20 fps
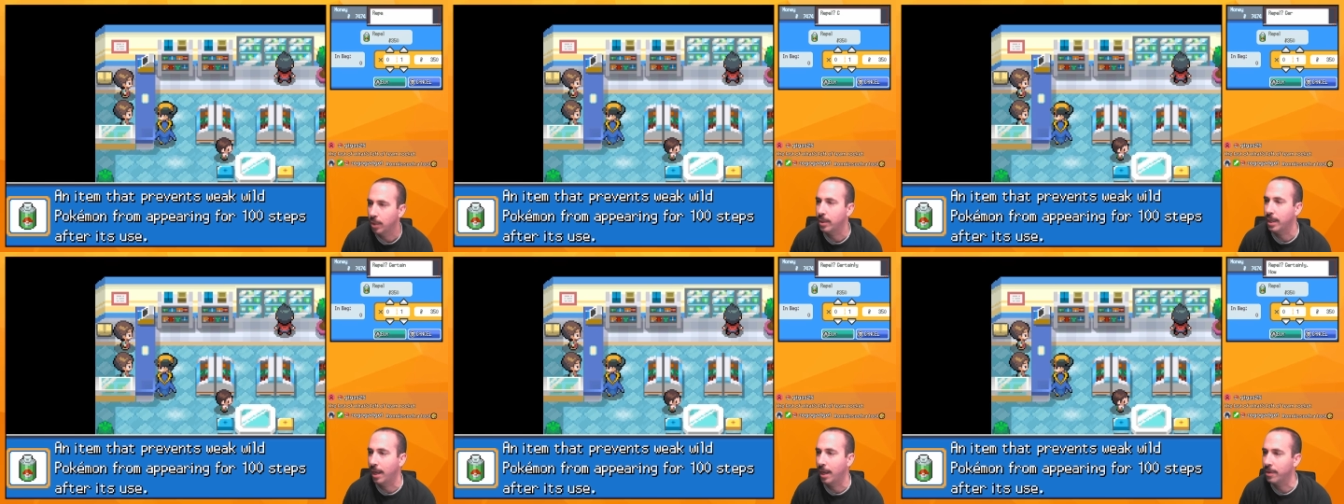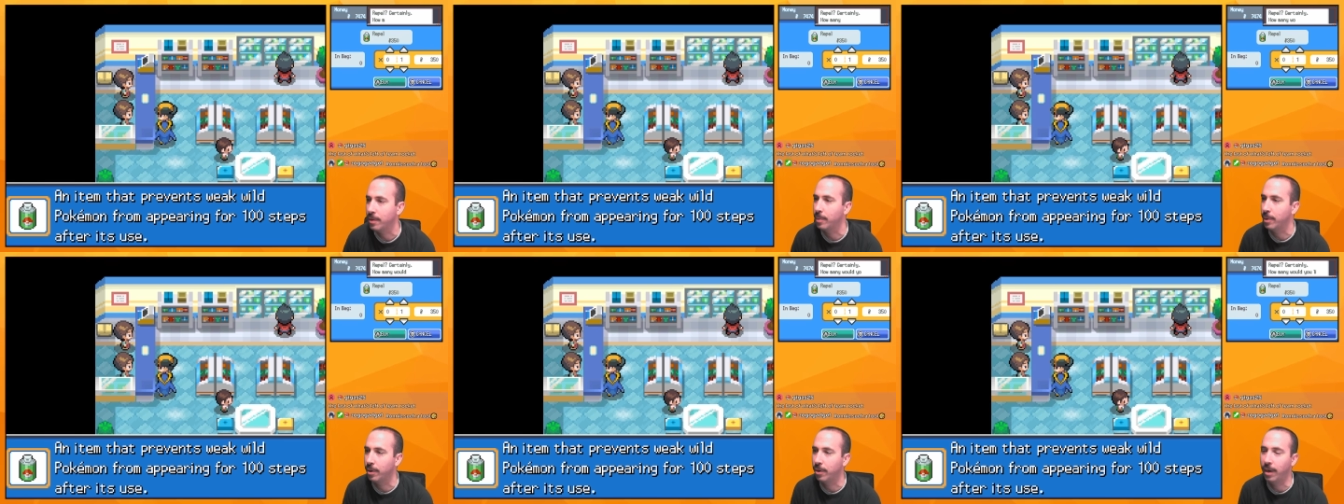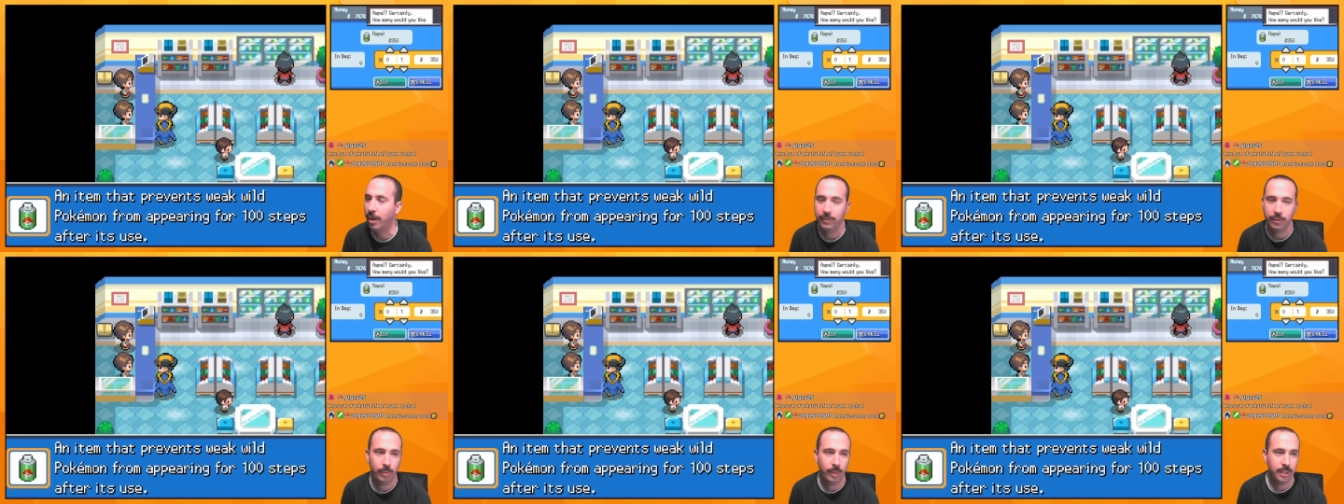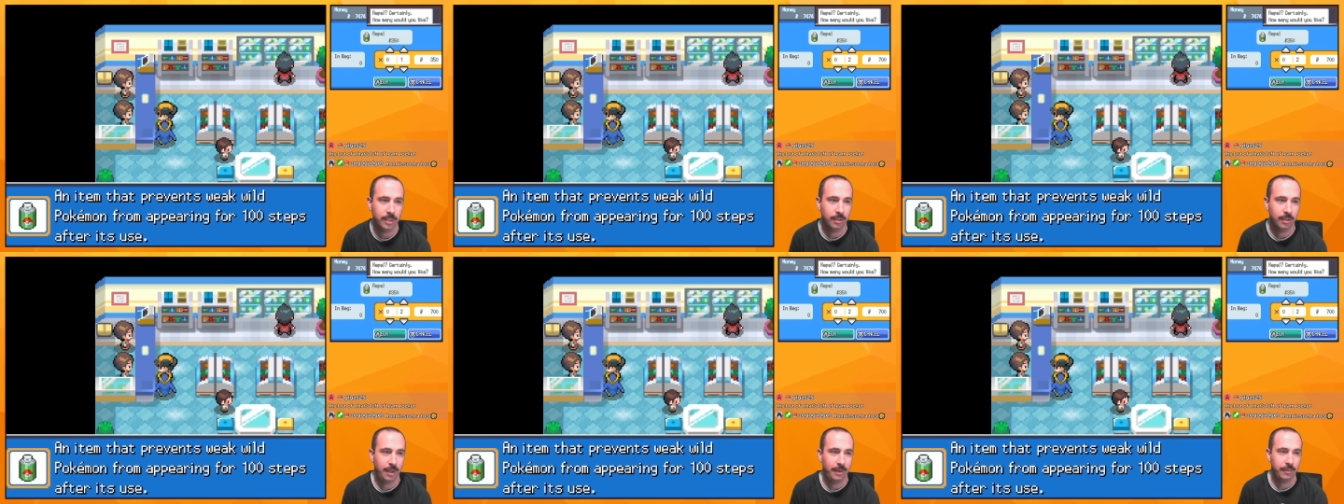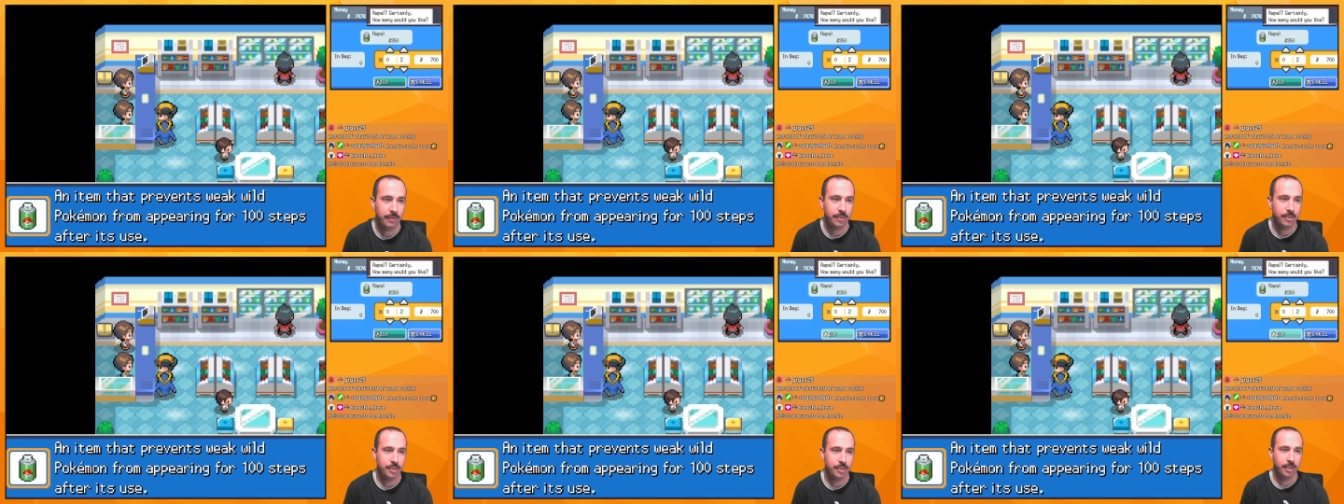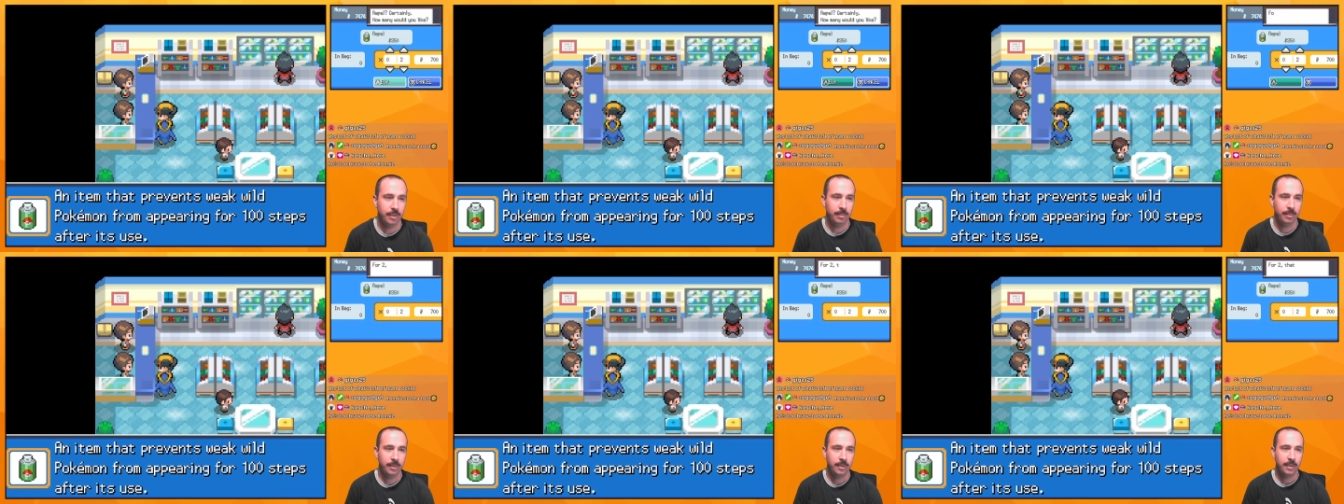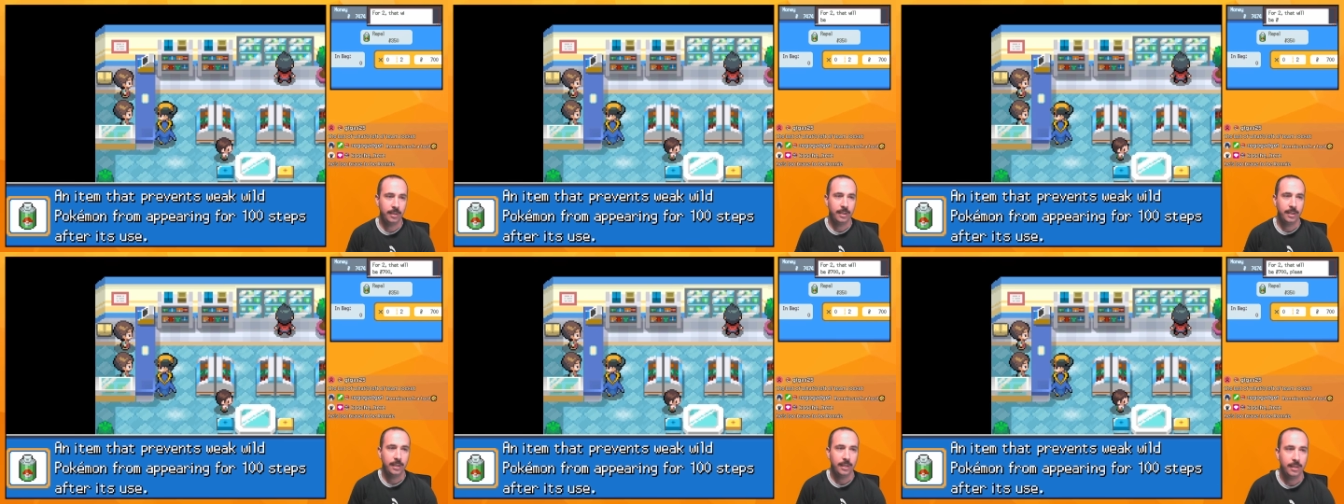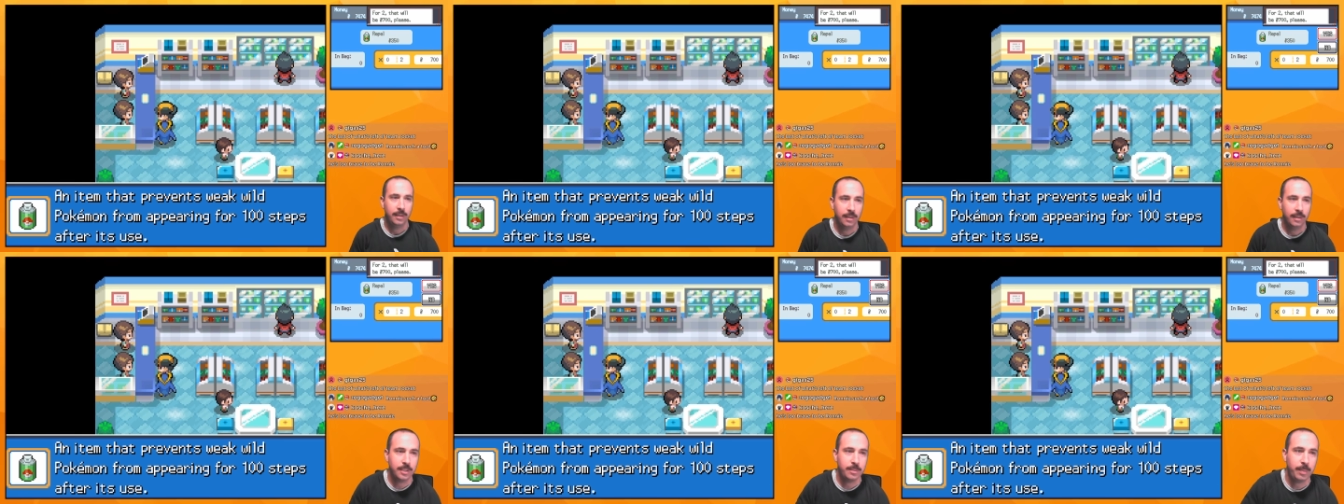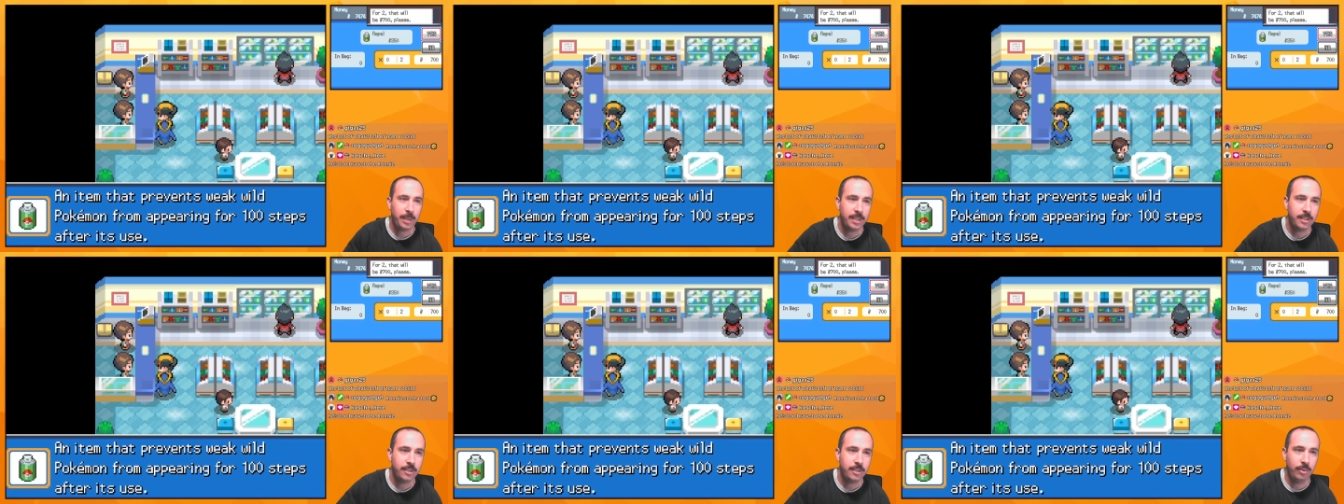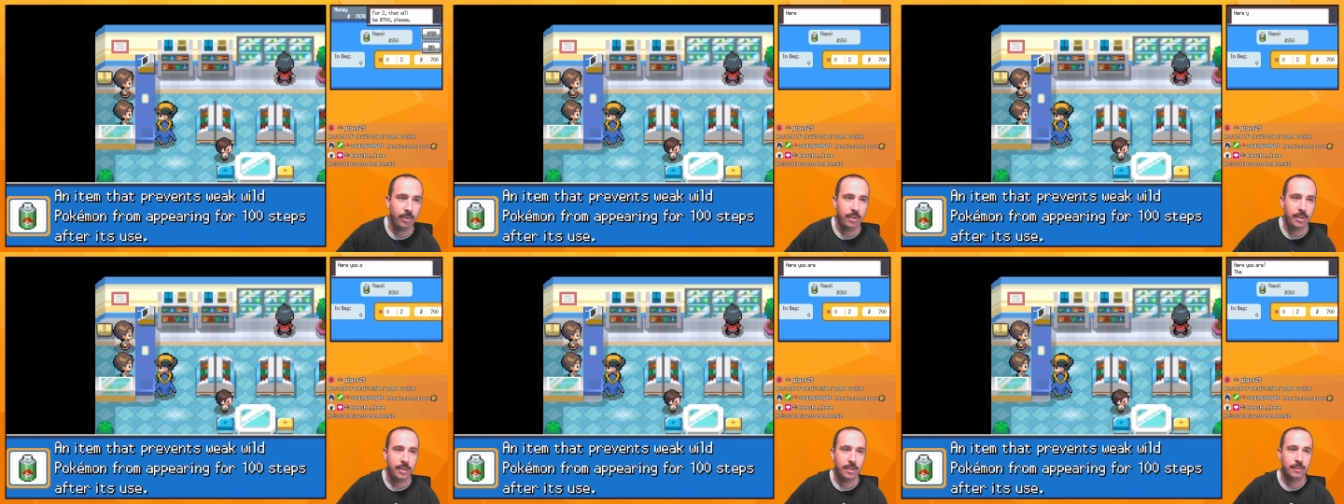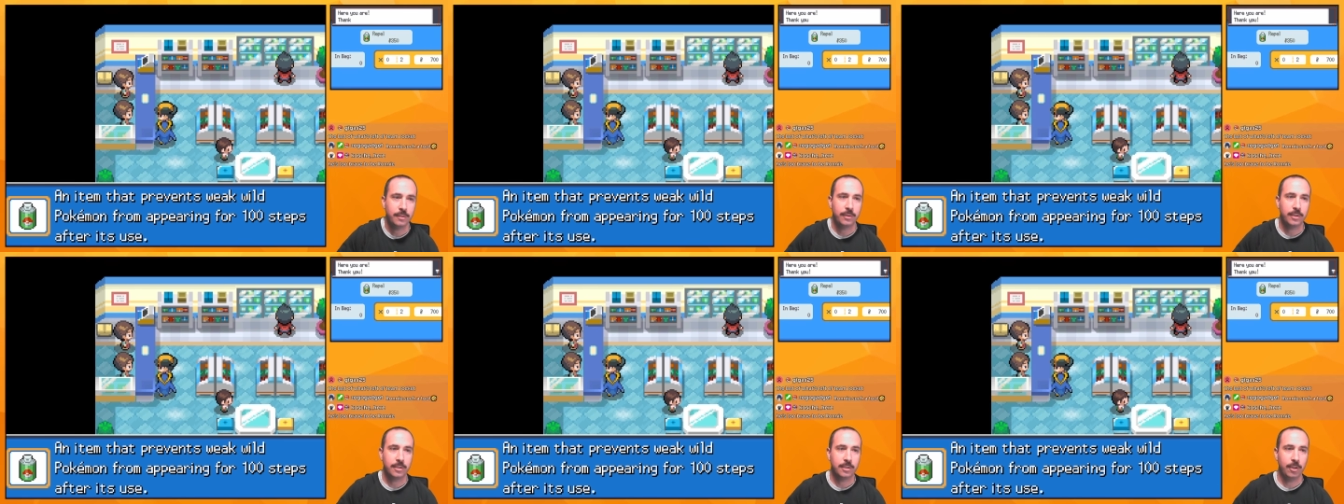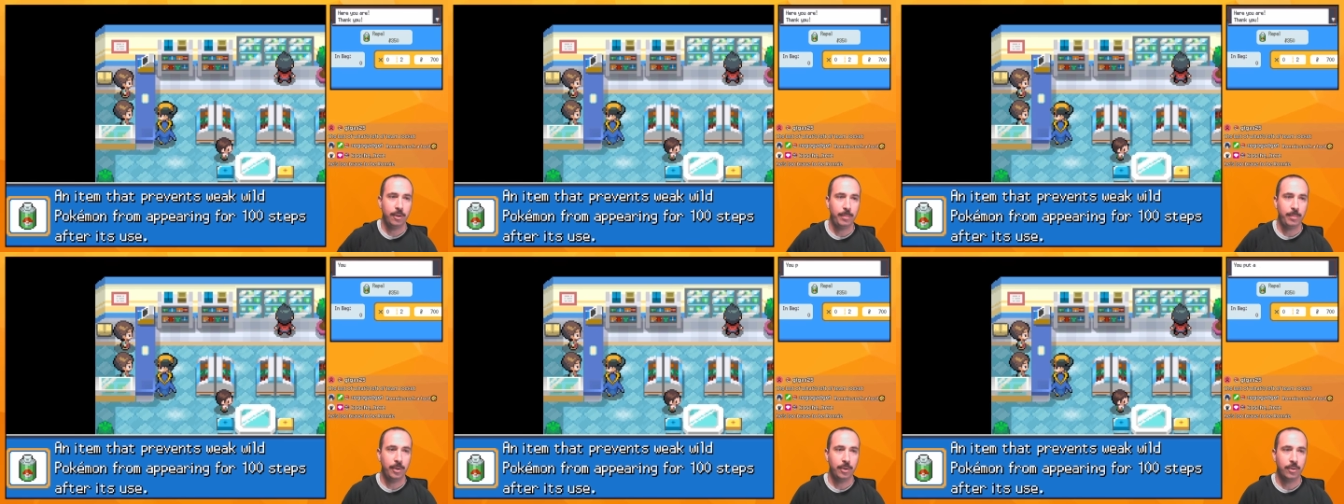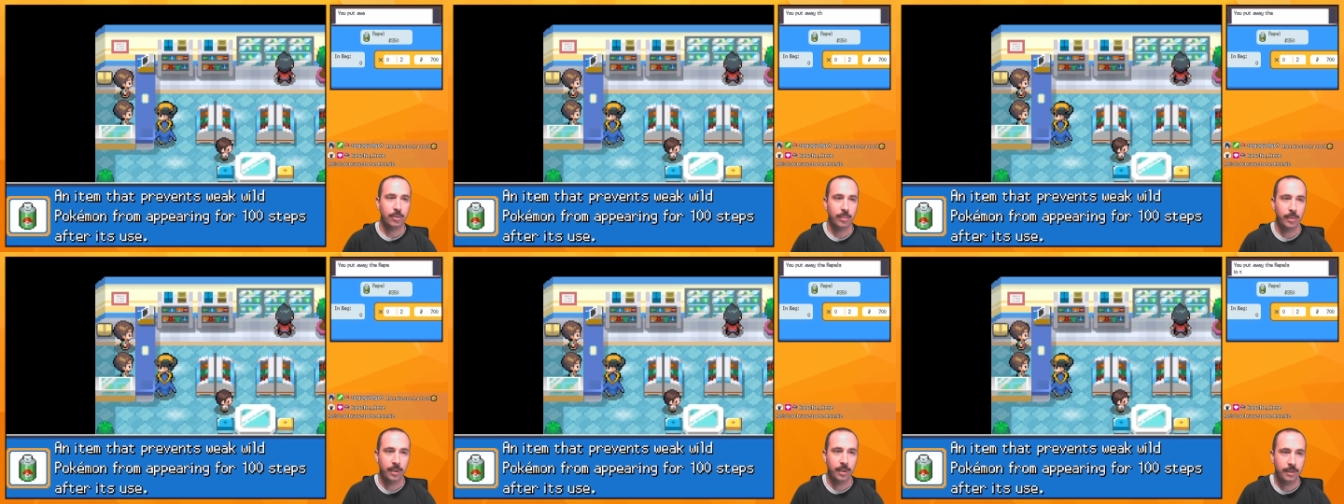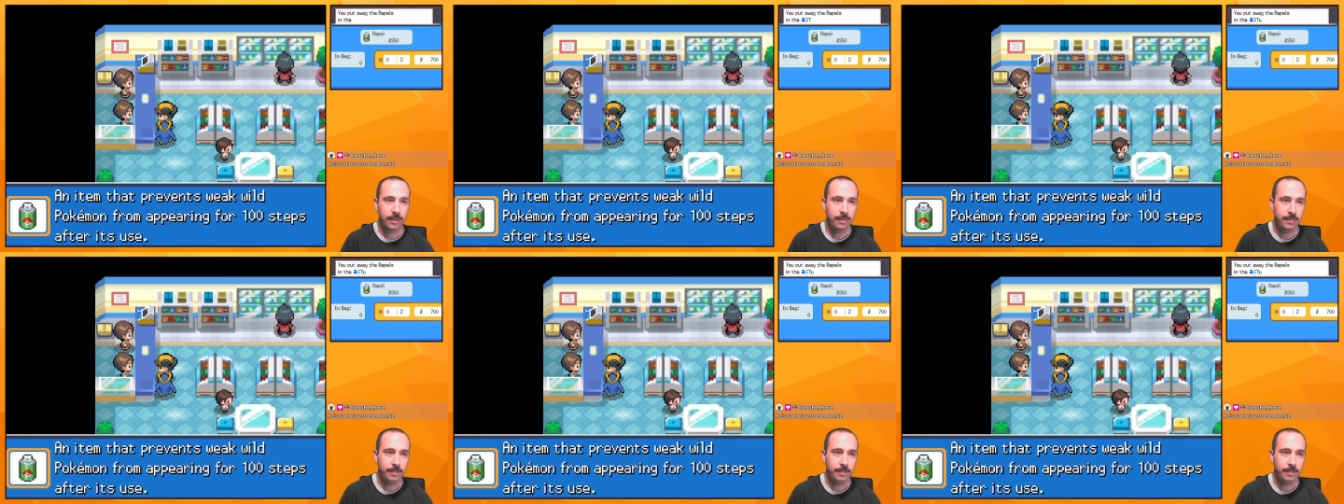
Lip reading: Okay, I think we're gonna have to wait till after the gym. Let's buy 2 of these for the Slowpoke Well.